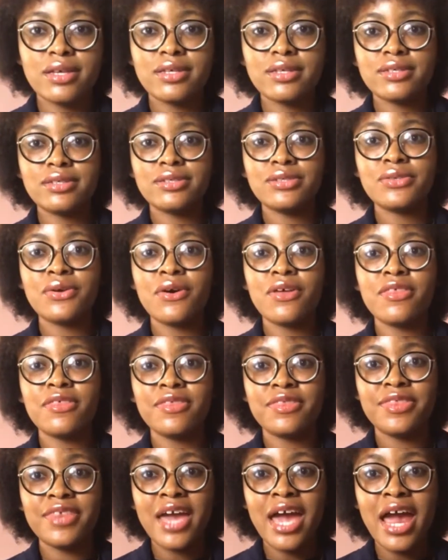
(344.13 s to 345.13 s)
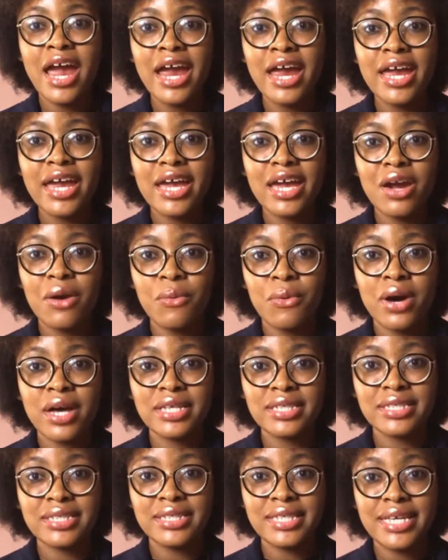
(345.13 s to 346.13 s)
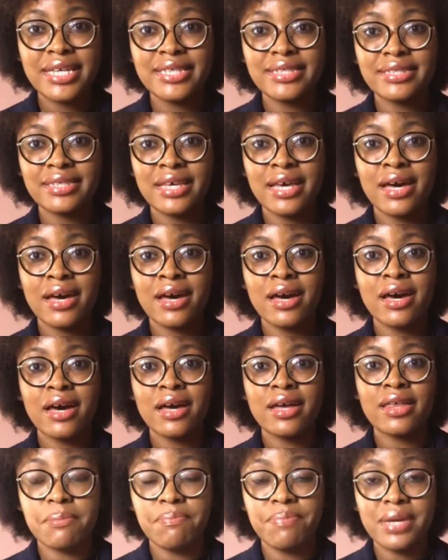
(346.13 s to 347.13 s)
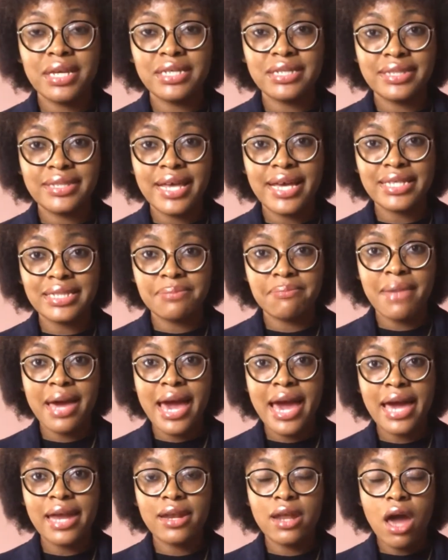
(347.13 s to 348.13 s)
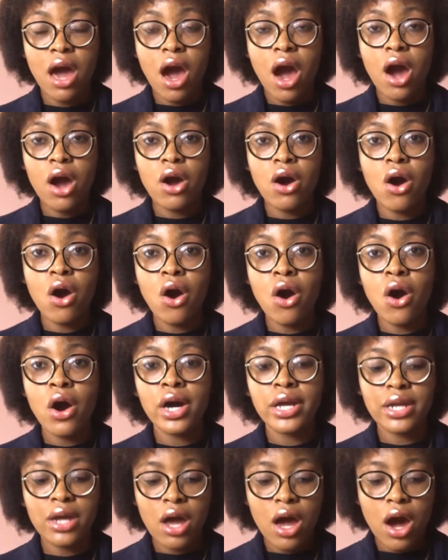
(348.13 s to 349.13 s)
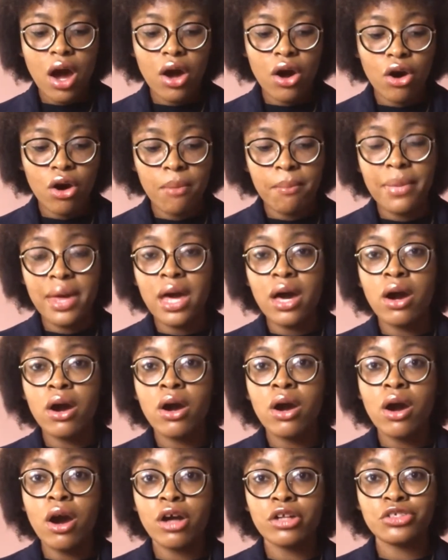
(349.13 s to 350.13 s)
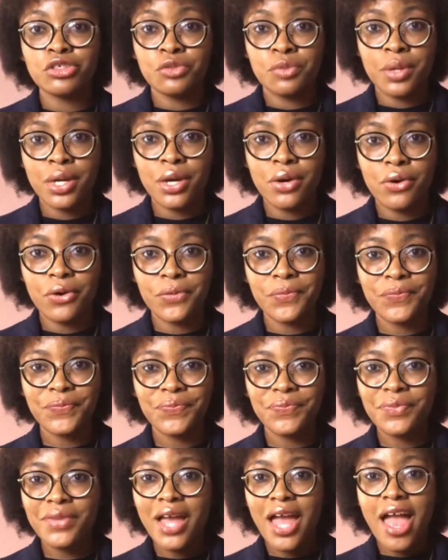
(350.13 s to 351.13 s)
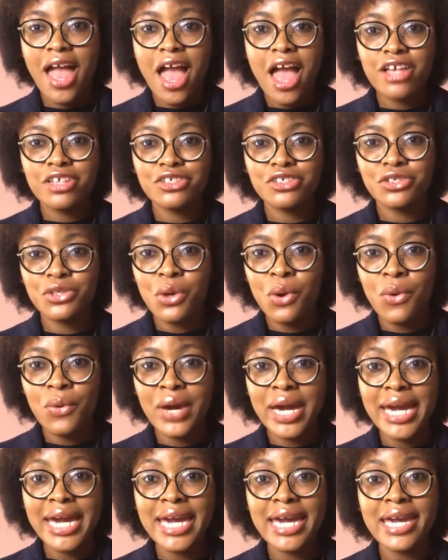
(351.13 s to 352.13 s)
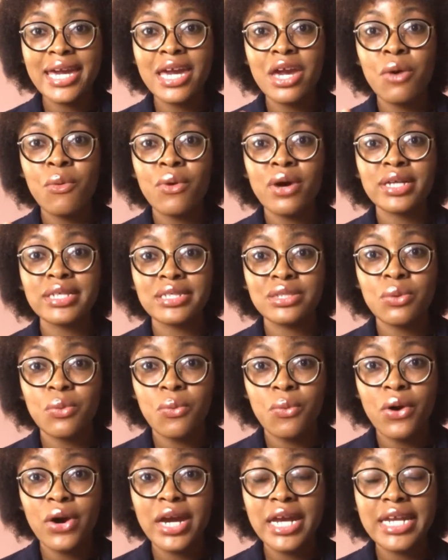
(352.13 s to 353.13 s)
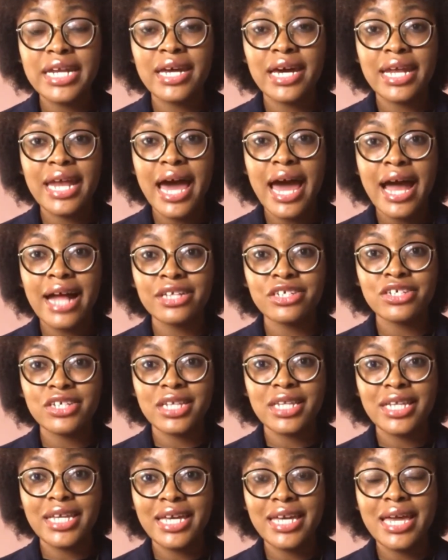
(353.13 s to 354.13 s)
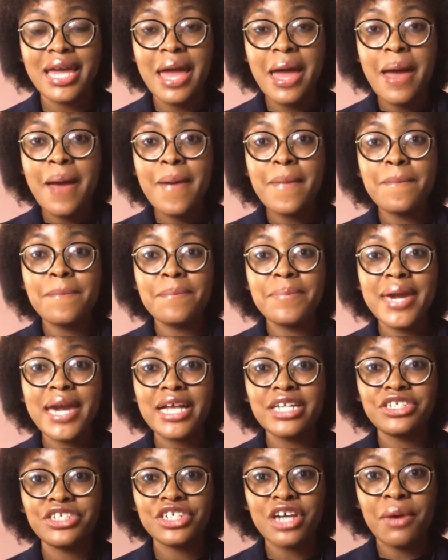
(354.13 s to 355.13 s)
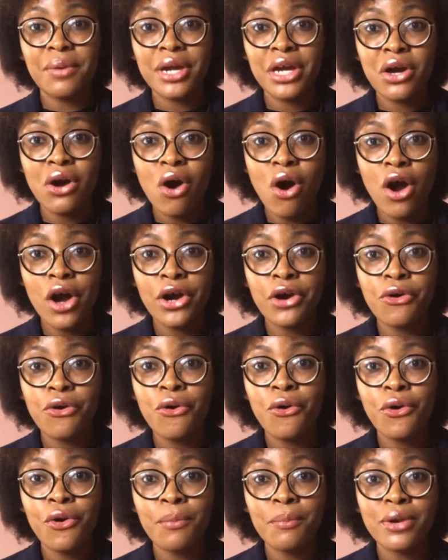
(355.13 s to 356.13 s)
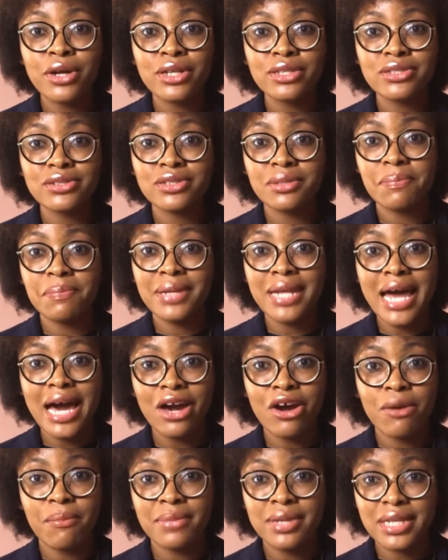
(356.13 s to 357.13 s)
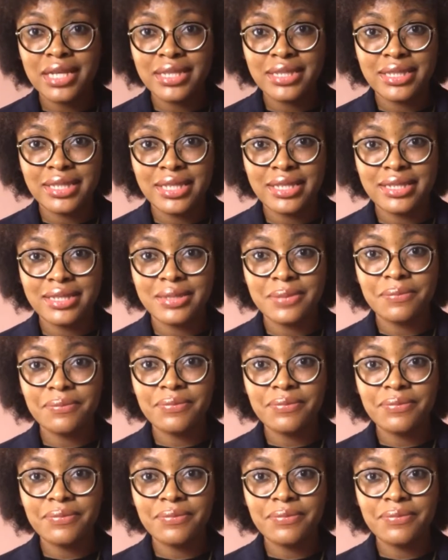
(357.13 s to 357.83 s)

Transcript: there was this businessman called Comel Cottrell. So he was the one that actually made Jericho common to the black communities.